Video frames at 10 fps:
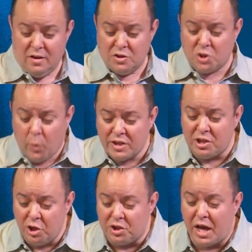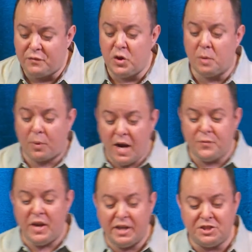So what does it look like for you to pray
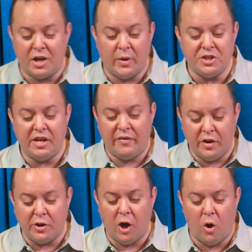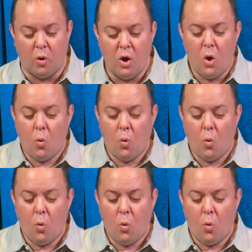for the next generation and then go?